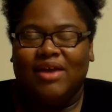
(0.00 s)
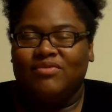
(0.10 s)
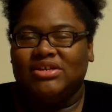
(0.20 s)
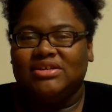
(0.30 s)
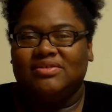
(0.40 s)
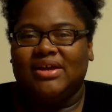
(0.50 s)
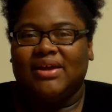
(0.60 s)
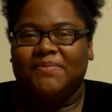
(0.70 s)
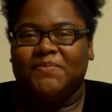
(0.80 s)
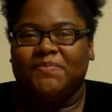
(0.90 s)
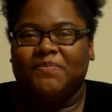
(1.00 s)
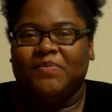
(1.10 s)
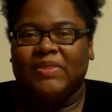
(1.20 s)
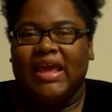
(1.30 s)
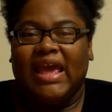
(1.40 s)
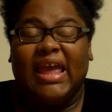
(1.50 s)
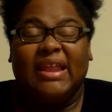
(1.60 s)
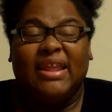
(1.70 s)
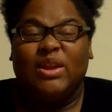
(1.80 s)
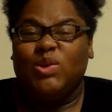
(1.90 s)
every single day,
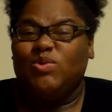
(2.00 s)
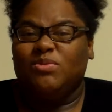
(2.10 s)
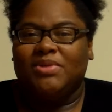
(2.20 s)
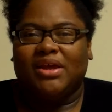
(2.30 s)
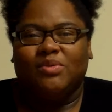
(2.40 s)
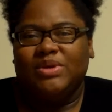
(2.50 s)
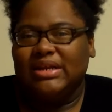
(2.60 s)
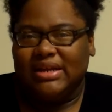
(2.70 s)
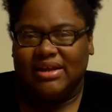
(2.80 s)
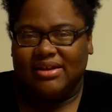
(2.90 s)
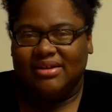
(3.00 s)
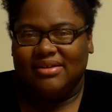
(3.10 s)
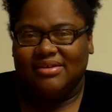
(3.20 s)
and they knew them like we did.